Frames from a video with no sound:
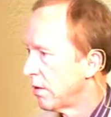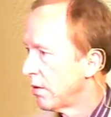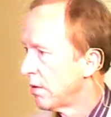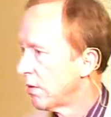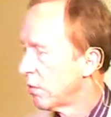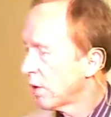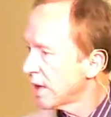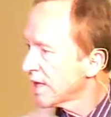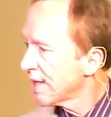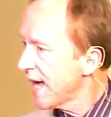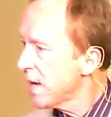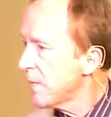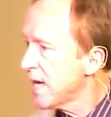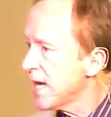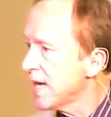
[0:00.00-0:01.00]
What does that
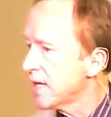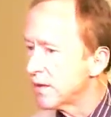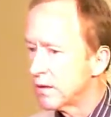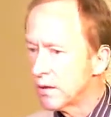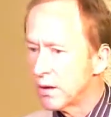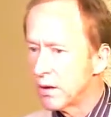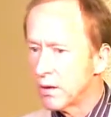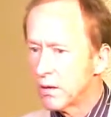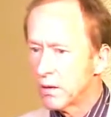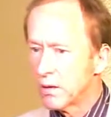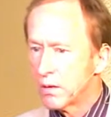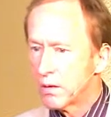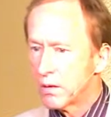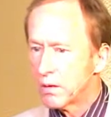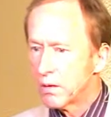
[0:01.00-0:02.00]
mean?
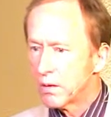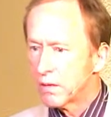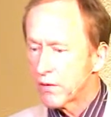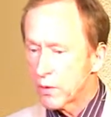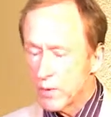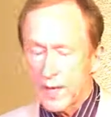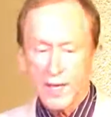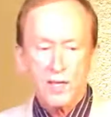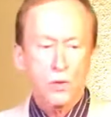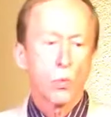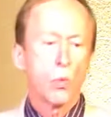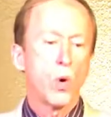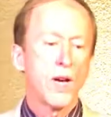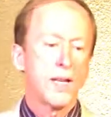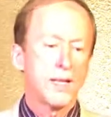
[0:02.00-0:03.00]
For me, it's
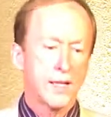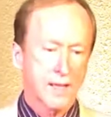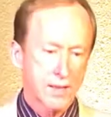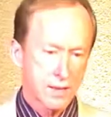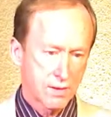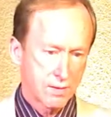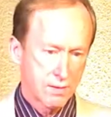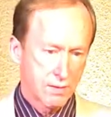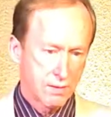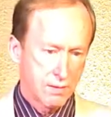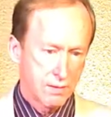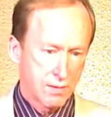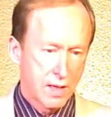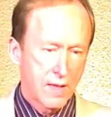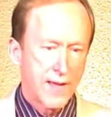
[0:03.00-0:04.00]
oneness.
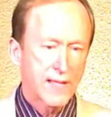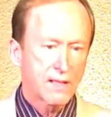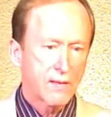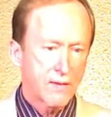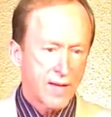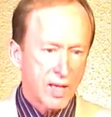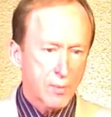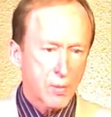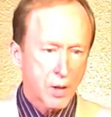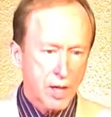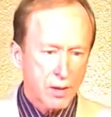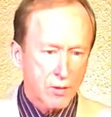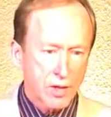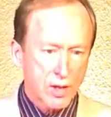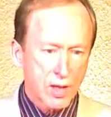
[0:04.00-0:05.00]
That divine
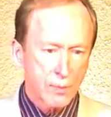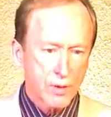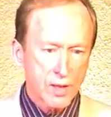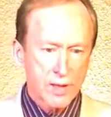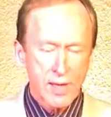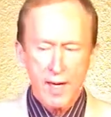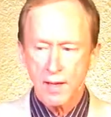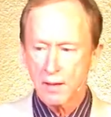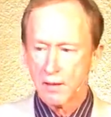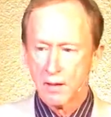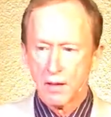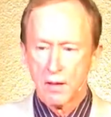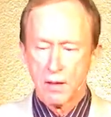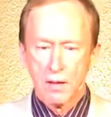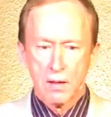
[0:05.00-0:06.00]
partnership is not,
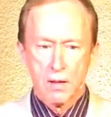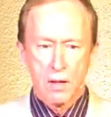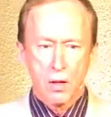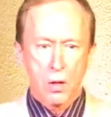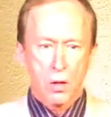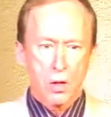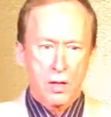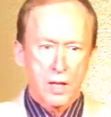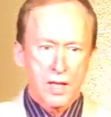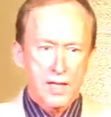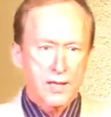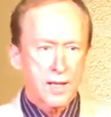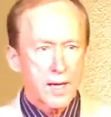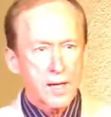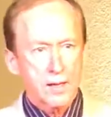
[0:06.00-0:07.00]
is
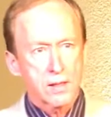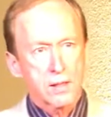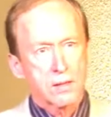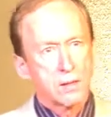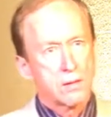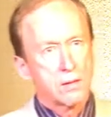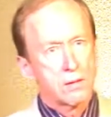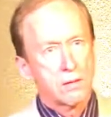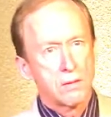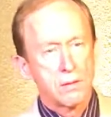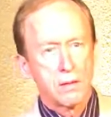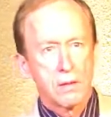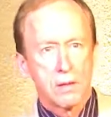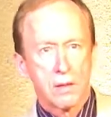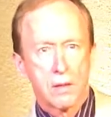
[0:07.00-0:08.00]
not
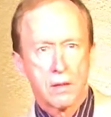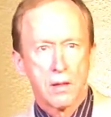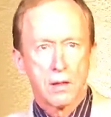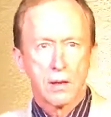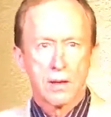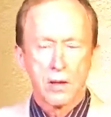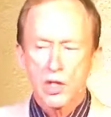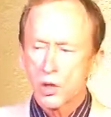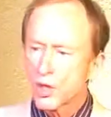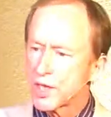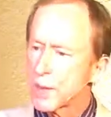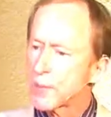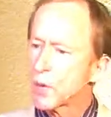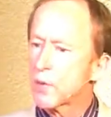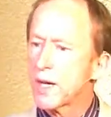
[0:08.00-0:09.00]
there's no
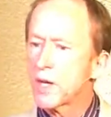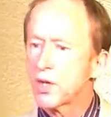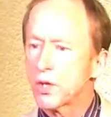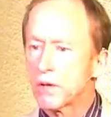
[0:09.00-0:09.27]
separation.